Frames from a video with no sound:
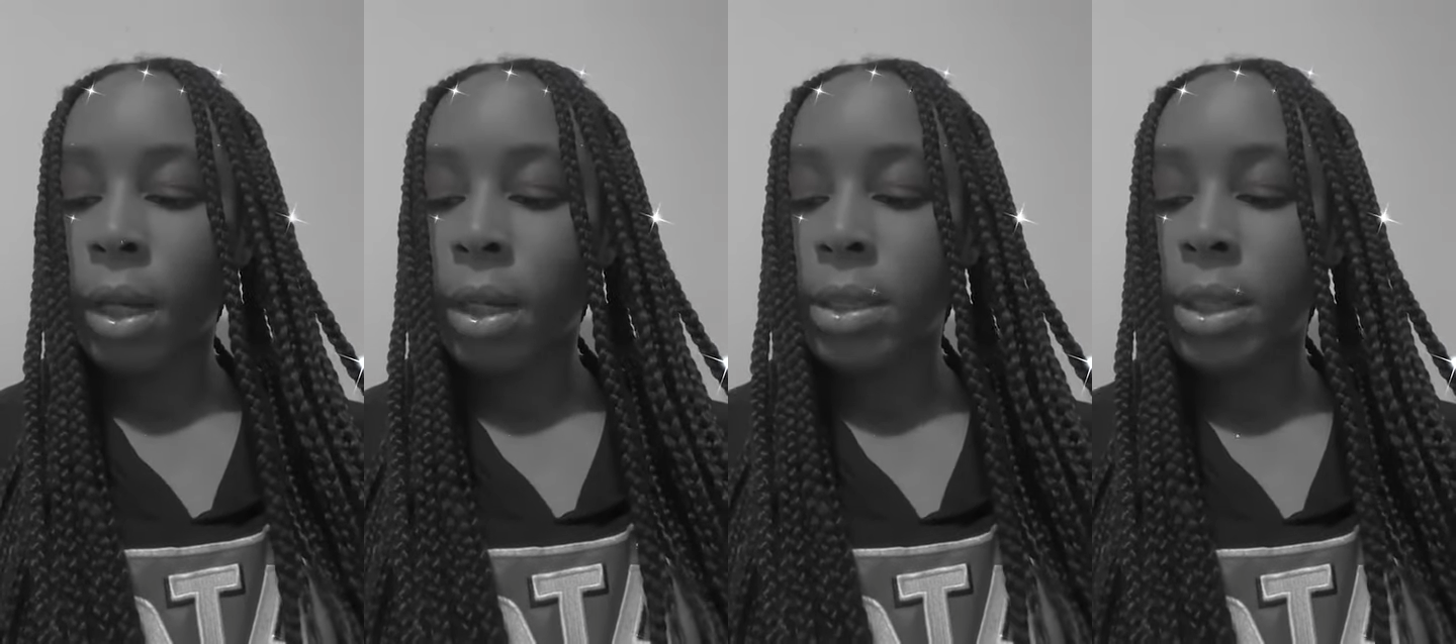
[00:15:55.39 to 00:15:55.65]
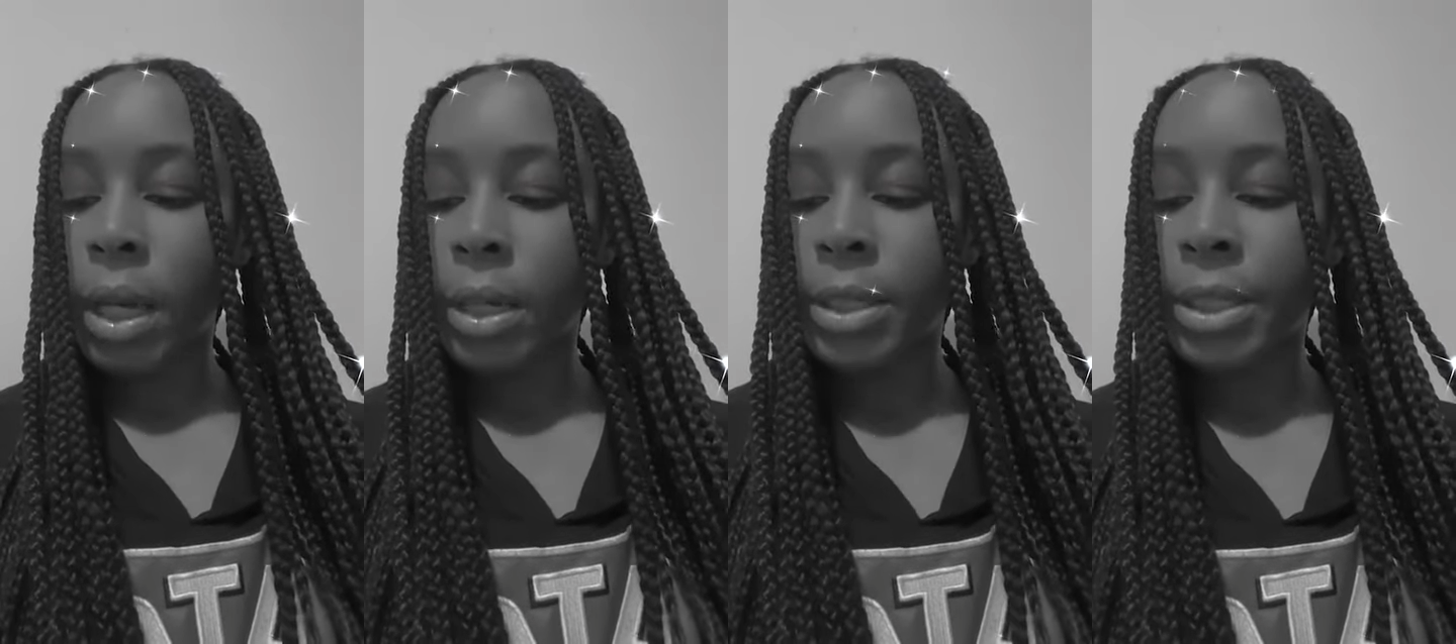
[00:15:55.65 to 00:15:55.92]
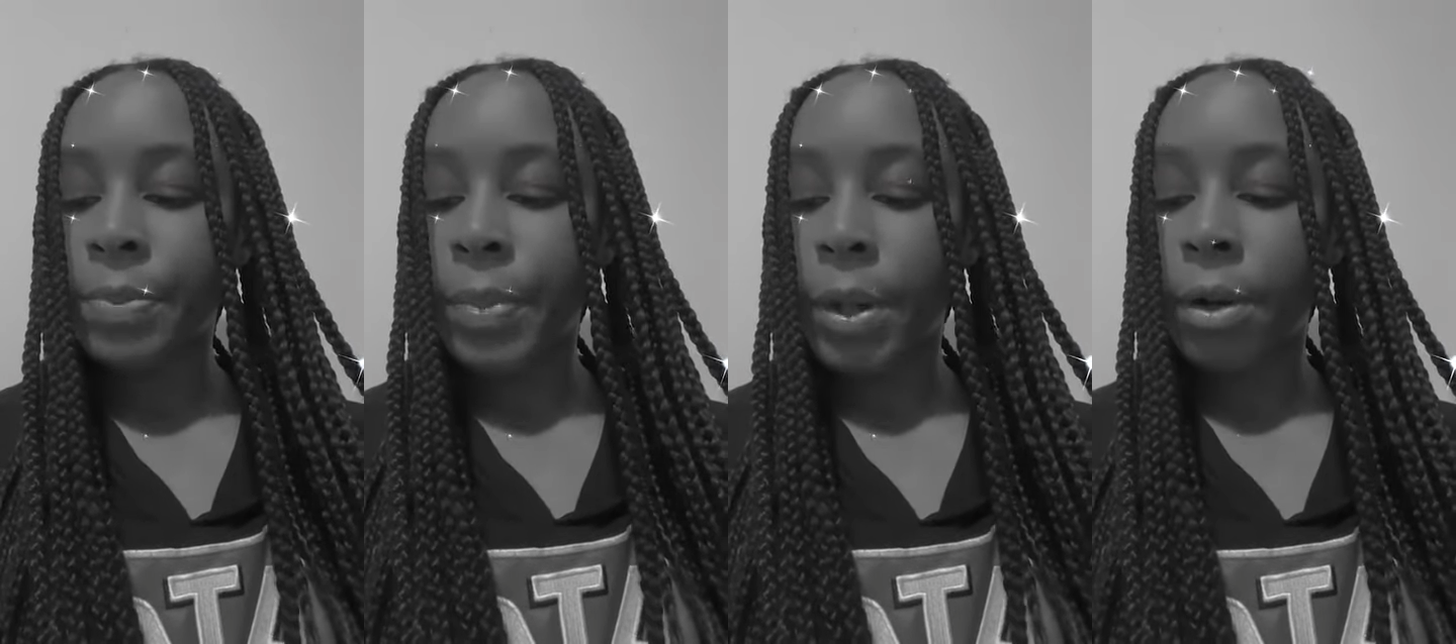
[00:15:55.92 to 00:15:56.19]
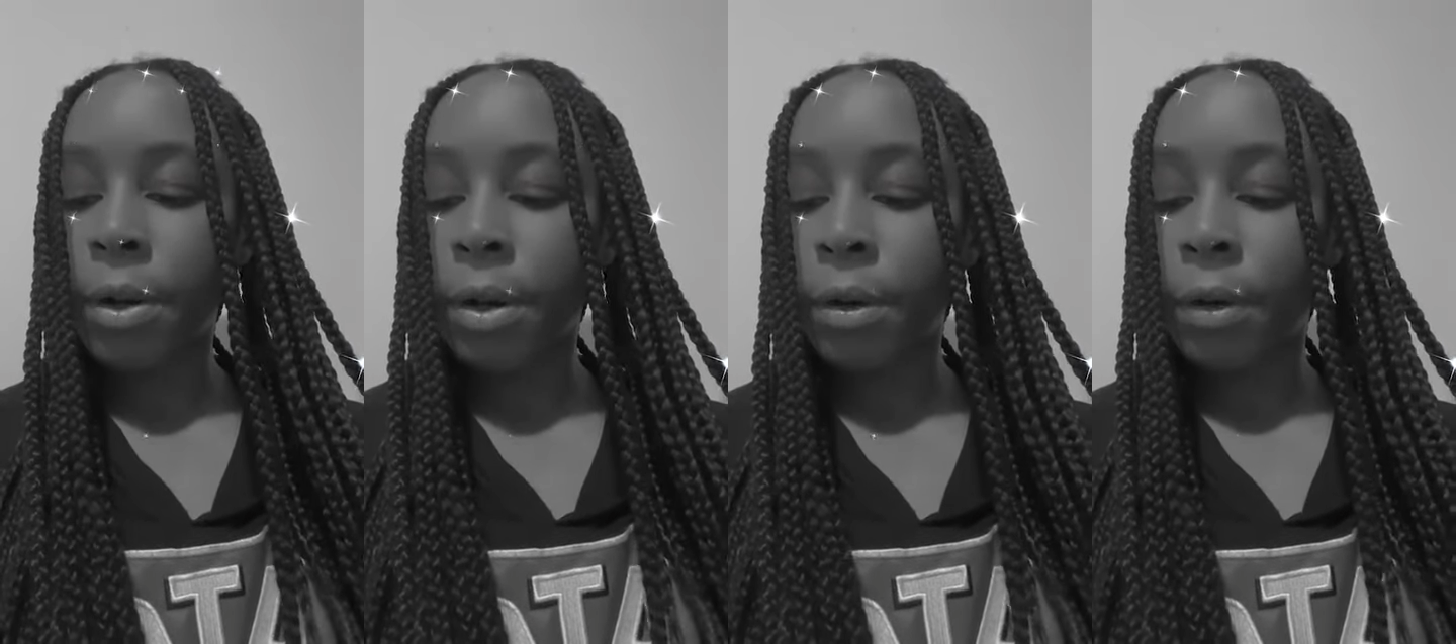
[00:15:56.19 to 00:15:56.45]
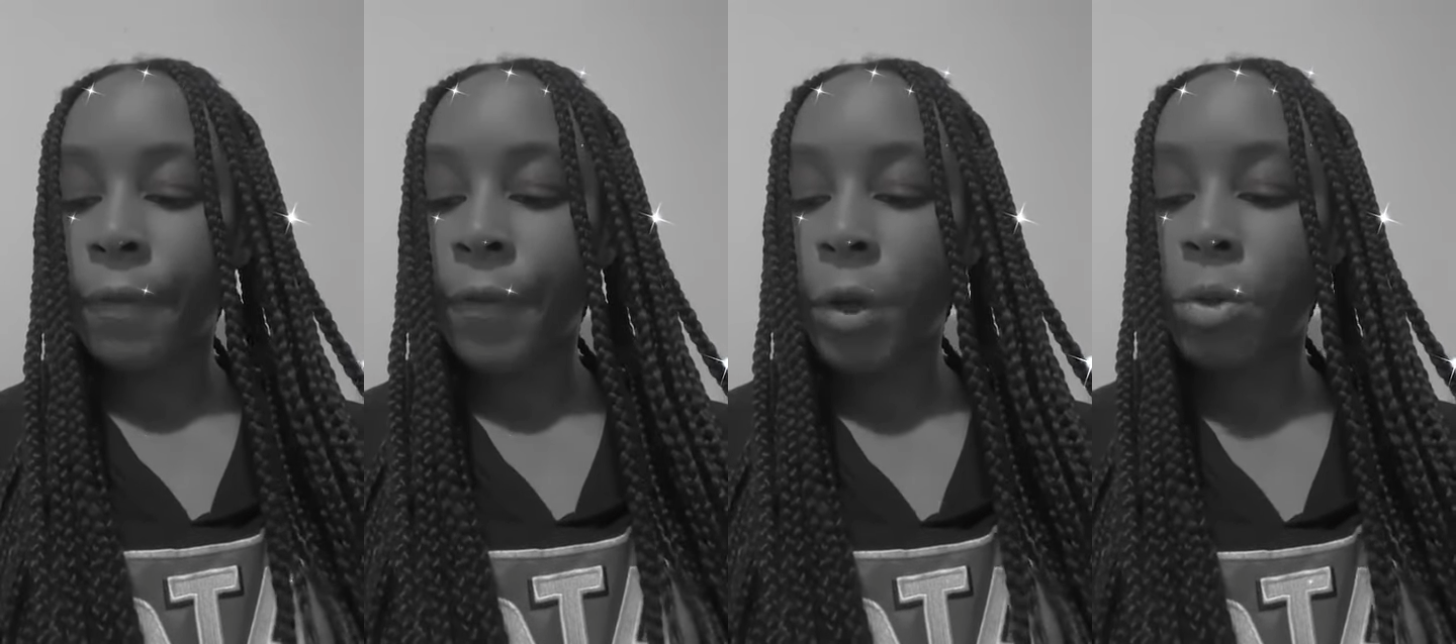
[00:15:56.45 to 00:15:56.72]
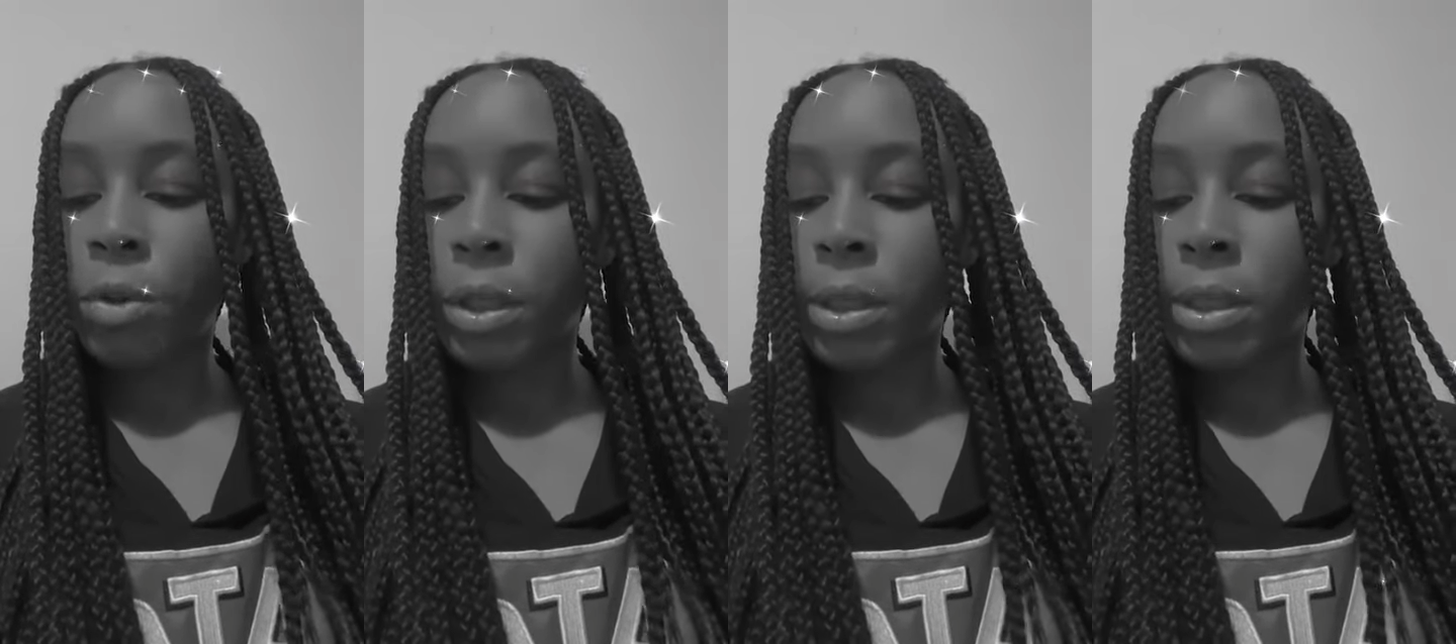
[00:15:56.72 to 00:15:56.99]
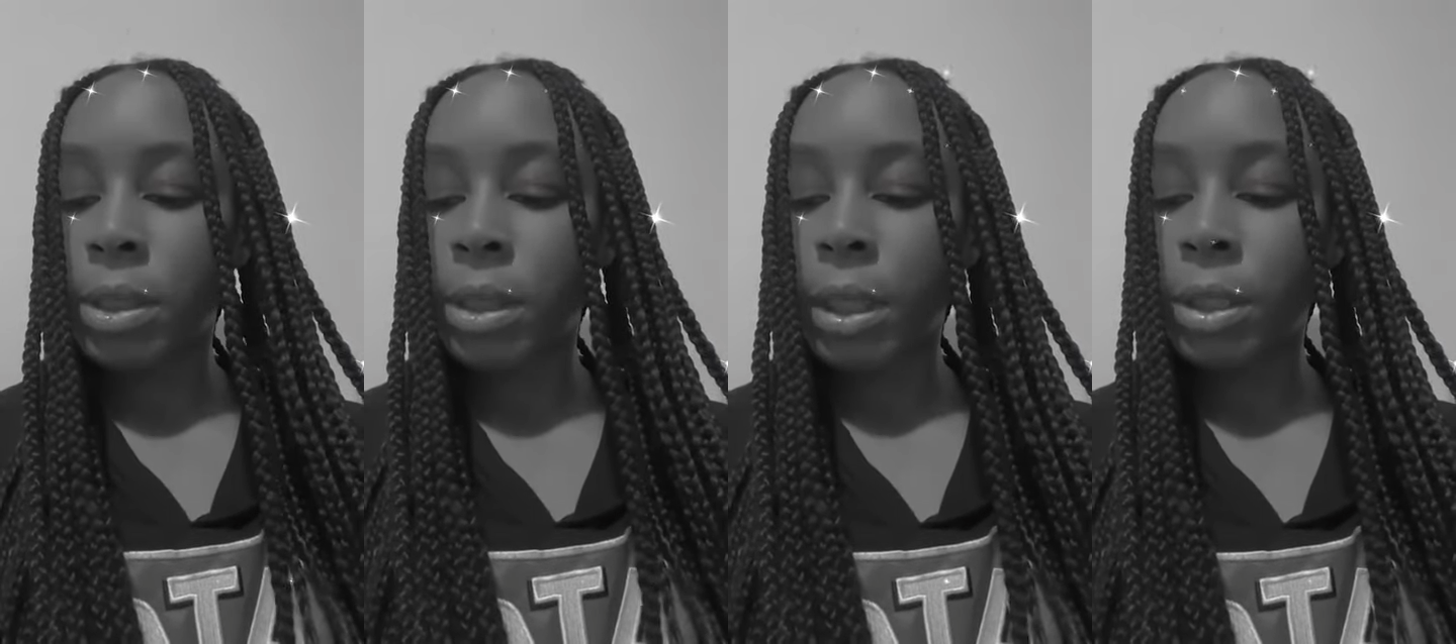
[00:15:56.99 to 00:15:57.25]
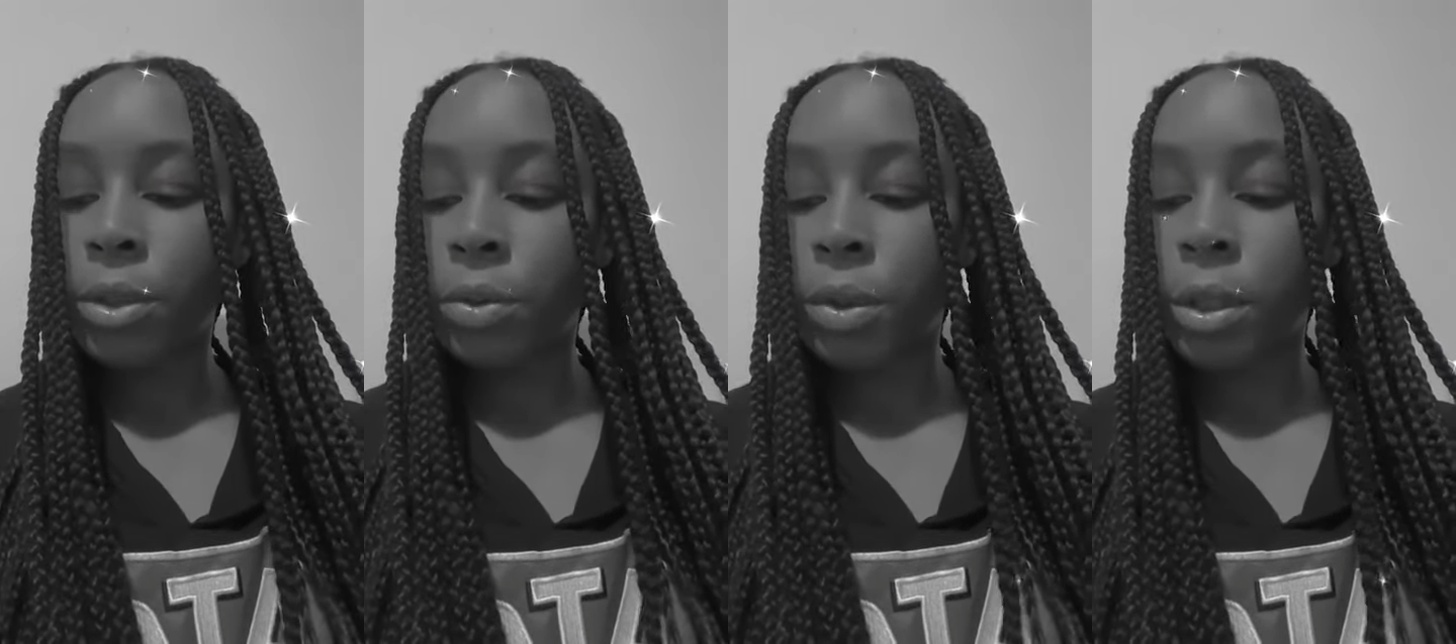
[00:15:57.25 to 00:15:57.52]
It is a spirit of confusion
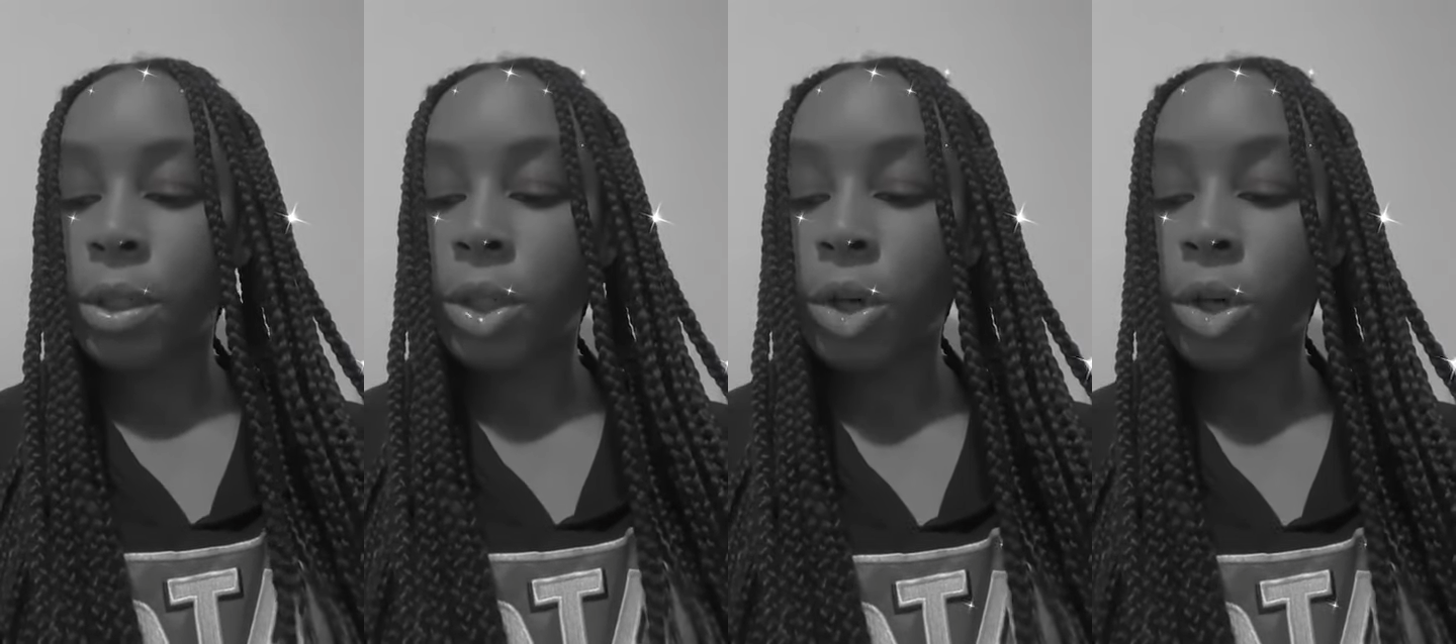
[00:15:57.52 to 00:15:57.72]
sent